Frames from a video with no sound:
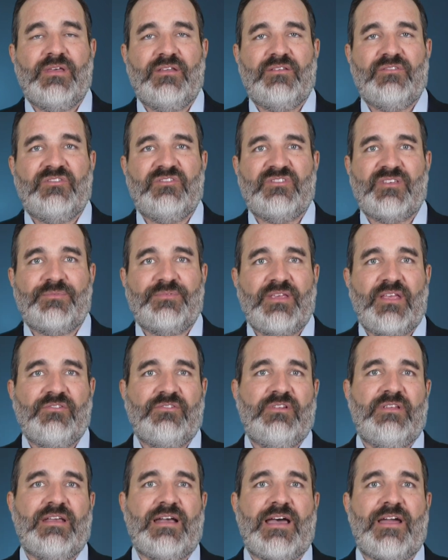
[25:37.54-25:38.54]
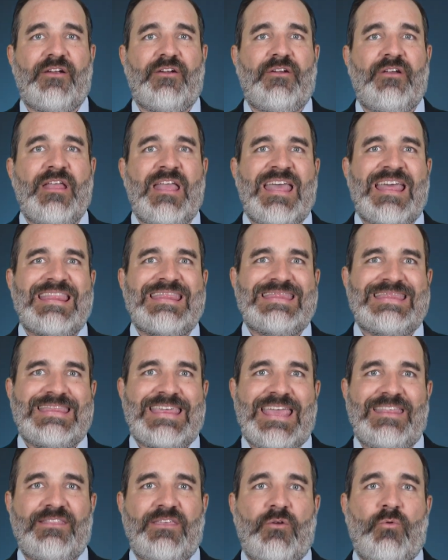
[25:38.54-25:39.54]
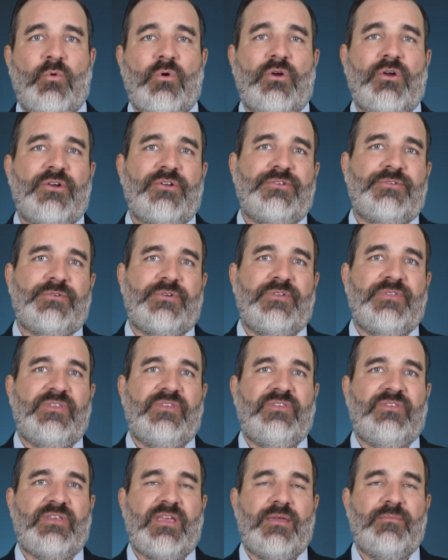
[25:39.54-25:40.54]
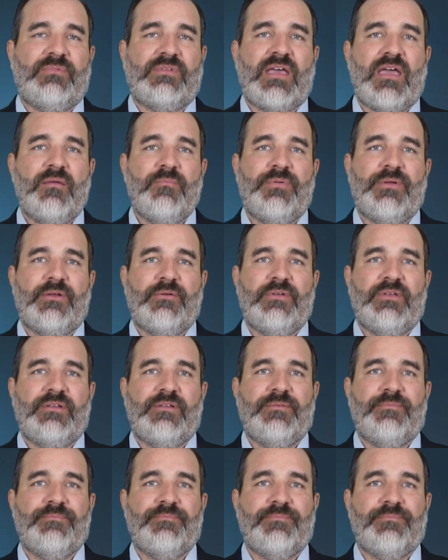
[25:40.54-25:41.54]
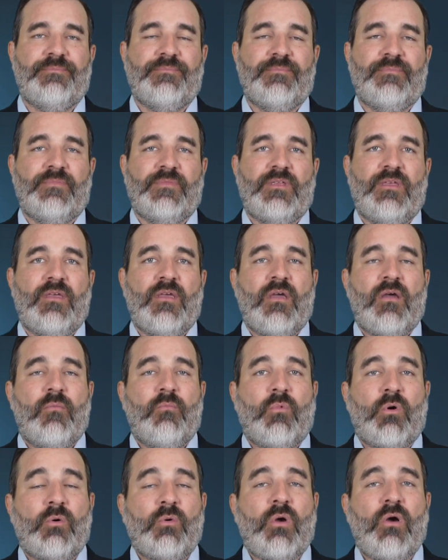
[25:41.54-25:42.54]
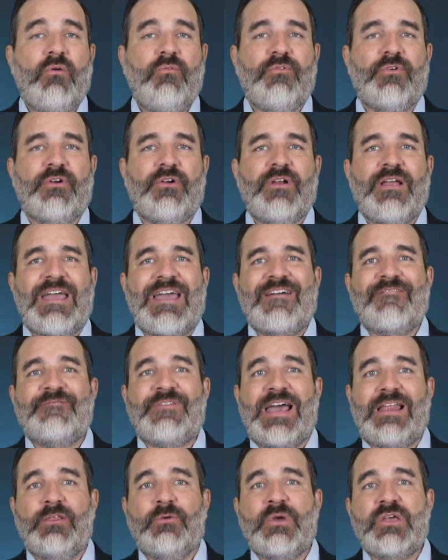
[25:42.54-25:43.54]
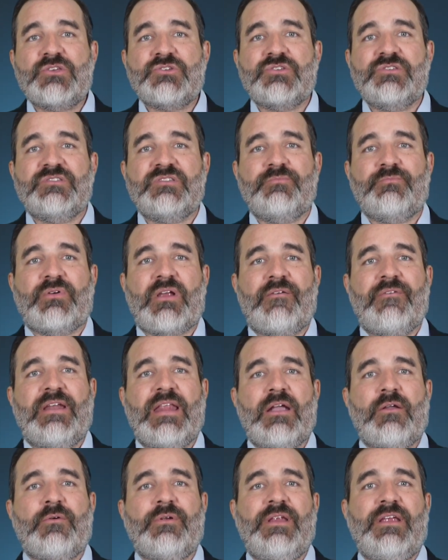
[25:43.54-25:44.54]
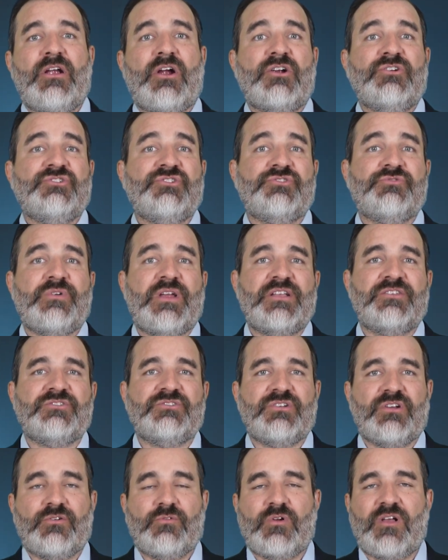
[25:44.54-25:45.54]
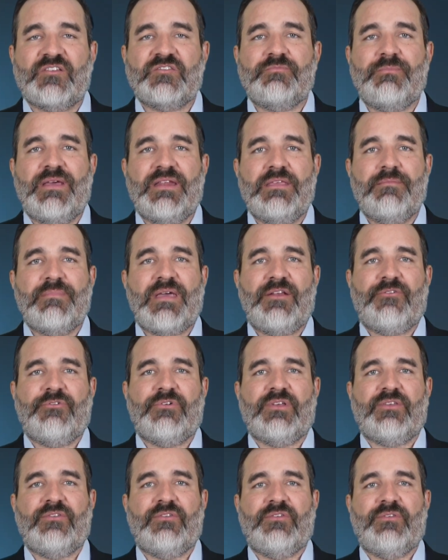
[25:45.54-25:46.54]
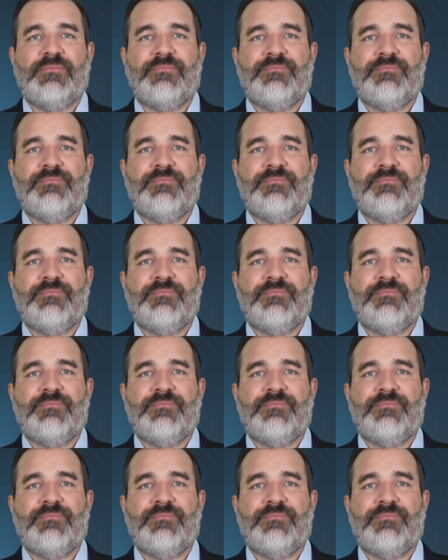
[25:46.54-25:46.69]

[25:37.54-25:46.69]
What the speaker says: substantially higher than they were during this same time period. Moreover, valuations in private equity are stretched across many metrics.